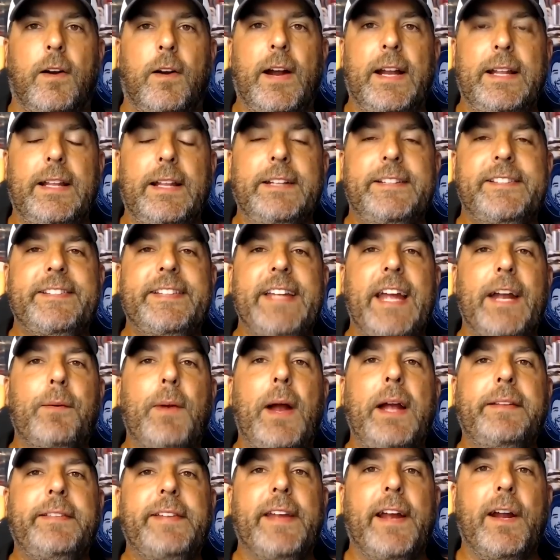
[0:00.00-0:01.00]
right, let's stay
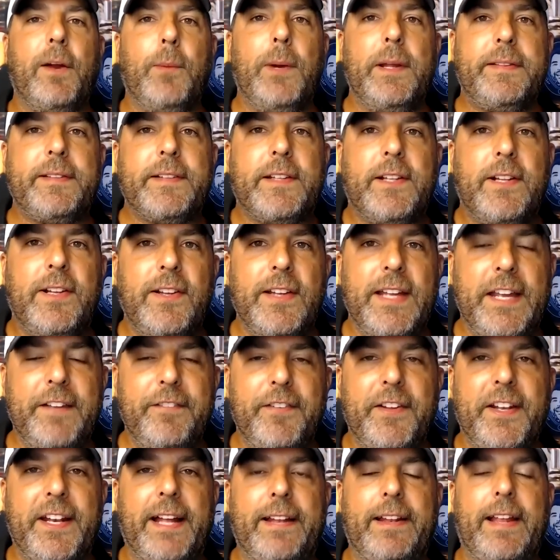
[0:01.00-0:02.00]
right there with
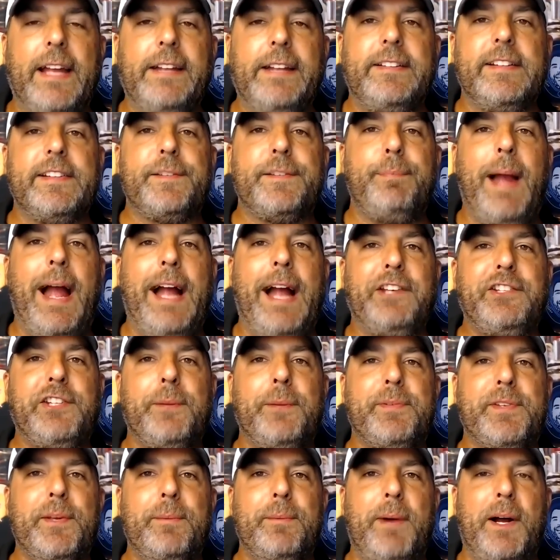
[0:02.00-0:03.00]
Cleveland. I like this
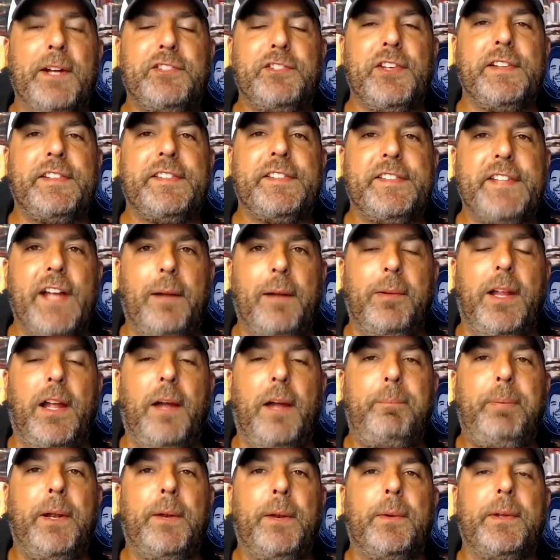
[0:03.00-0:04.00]
matchup so much. Let's double
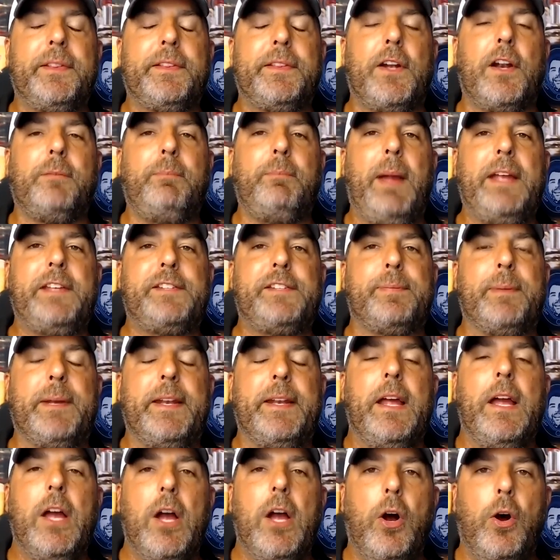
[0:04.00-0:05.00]
up here with third baseman
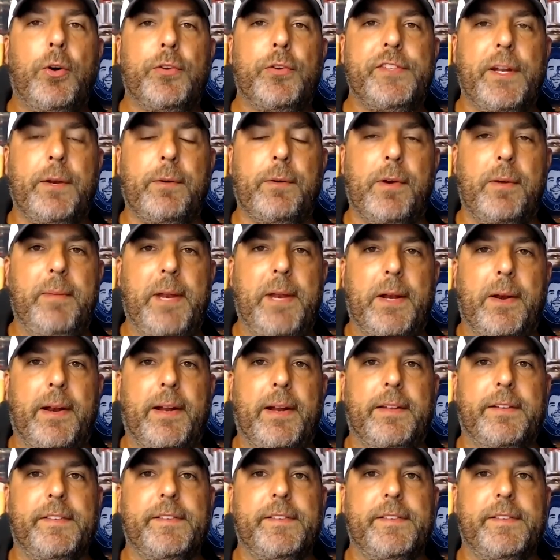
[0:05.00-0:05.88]
Jose Ramirez.